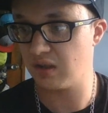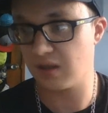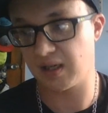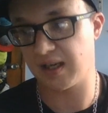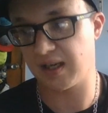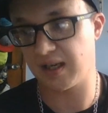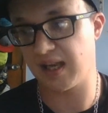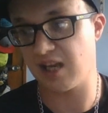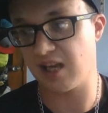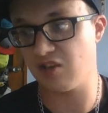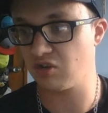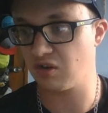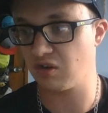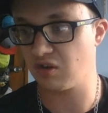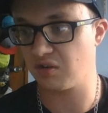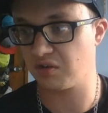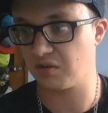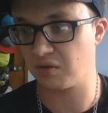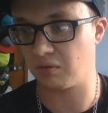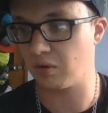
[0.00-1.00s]
again,
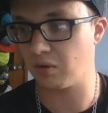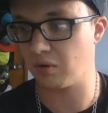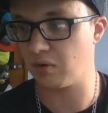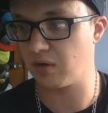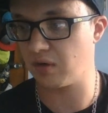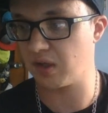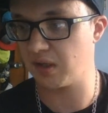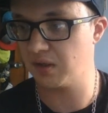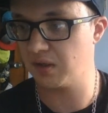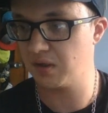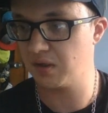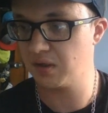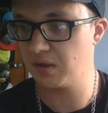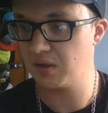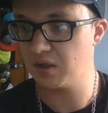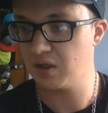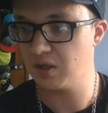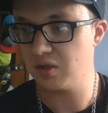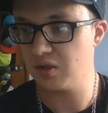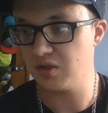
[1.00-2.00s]
George Corona,
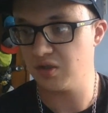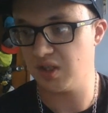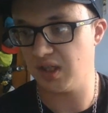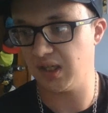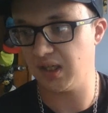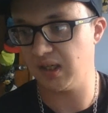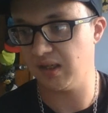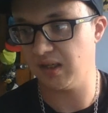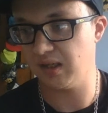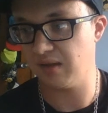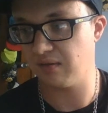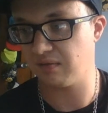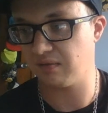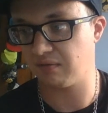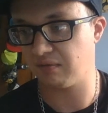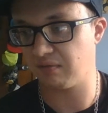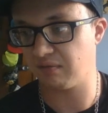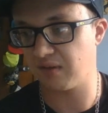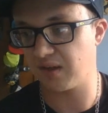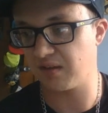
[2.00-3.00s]
Jean
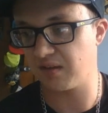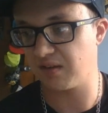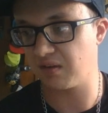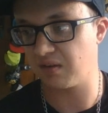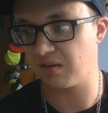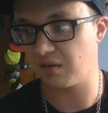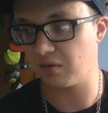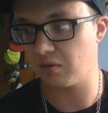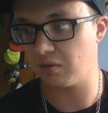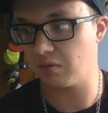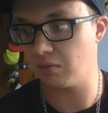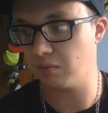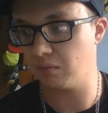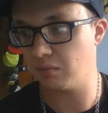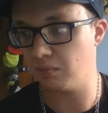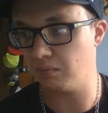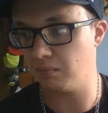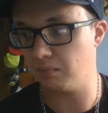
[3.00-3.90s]
Francisco